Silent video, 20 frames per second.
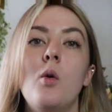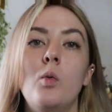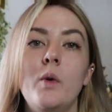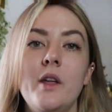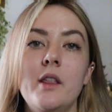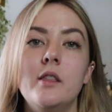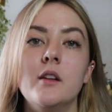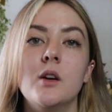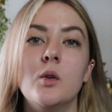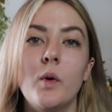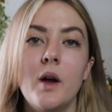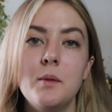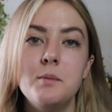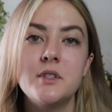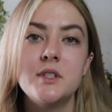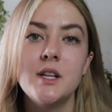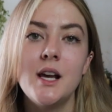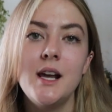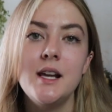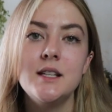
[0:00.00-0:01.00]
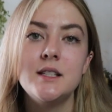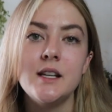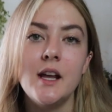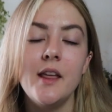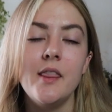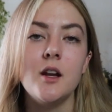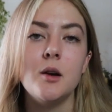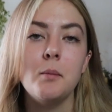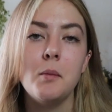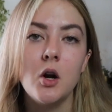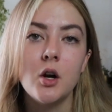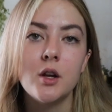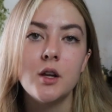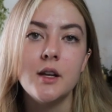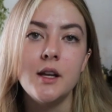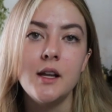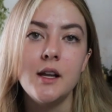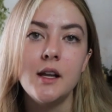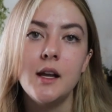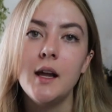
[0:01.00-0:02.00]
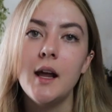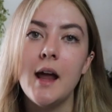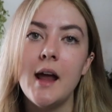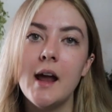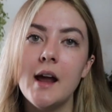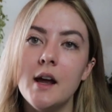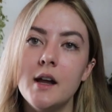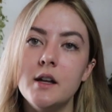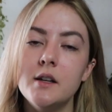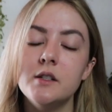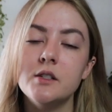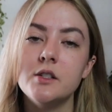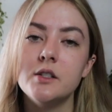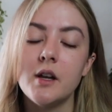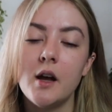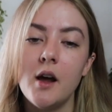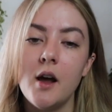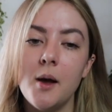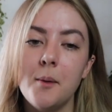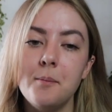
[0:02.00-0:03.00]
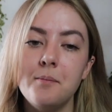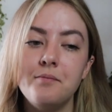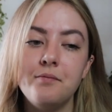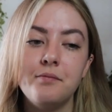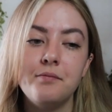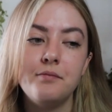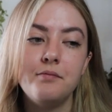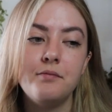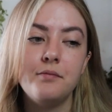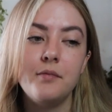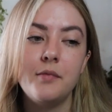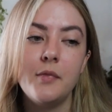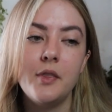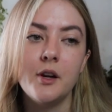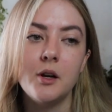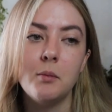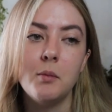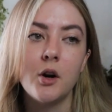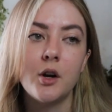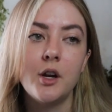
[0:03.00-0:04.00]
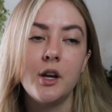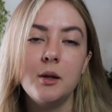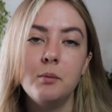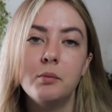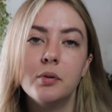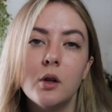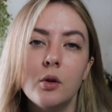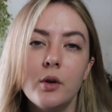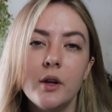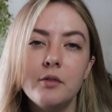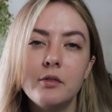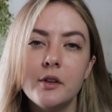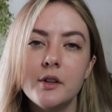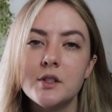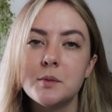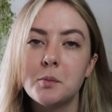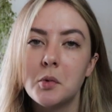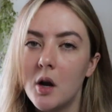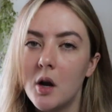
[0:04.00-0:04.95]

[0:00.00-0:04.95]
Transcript: with their website and their marketing and um, their marketing ploy for this